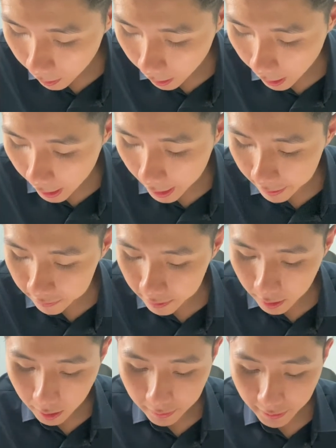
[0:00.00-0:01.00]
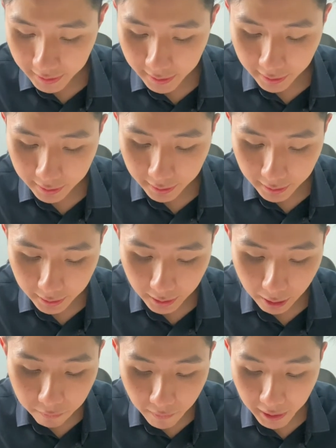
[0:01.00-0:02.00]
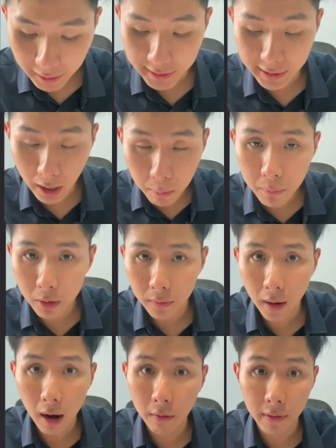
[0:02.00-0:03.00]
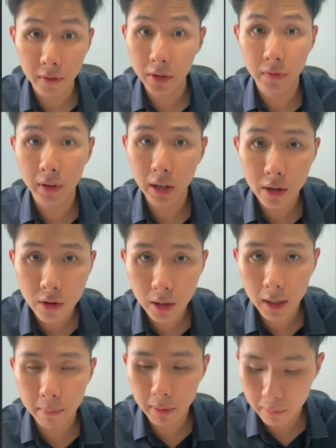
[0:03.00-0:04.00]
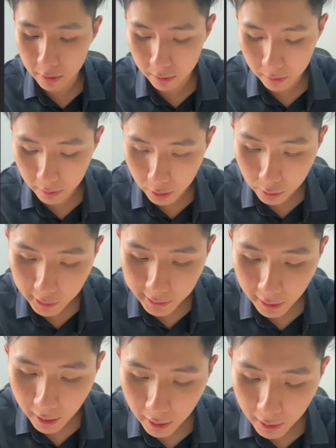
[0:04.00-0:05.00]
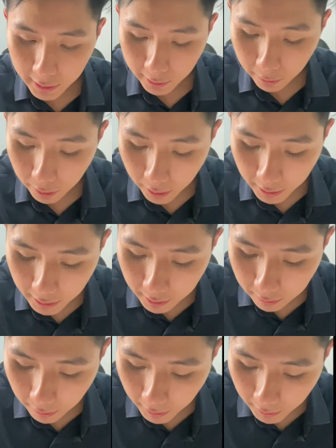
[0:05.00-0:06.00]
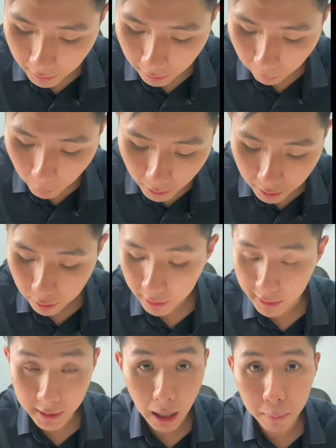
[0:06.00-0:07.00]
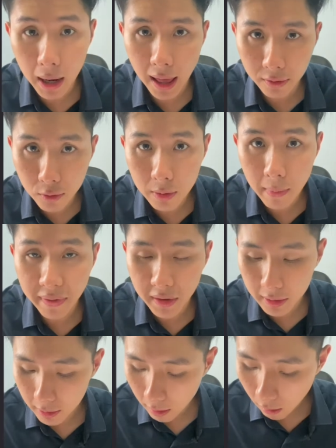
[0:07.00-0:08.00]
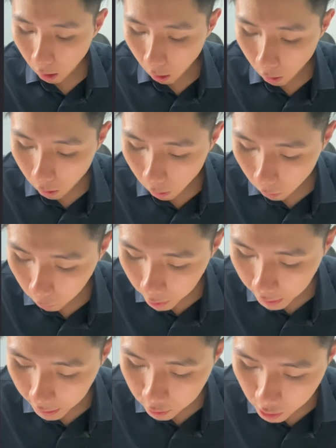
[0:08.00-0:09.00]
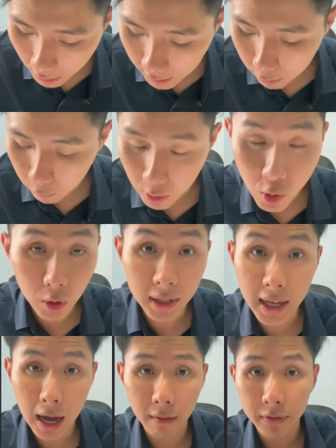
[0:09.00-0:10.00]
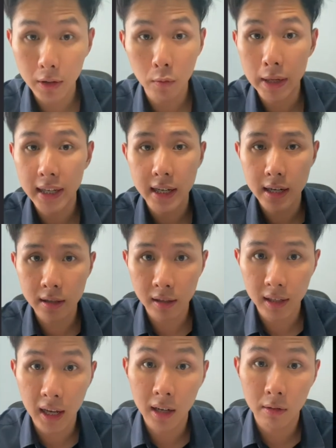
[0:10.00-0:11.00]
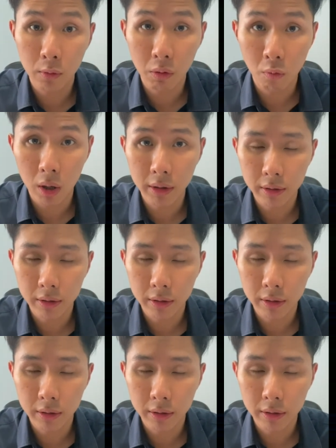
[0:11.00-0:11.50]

And they said give an example of how verification can be used. So you can either write, we can use a double entry method, or we can check it visually after we key in the data we want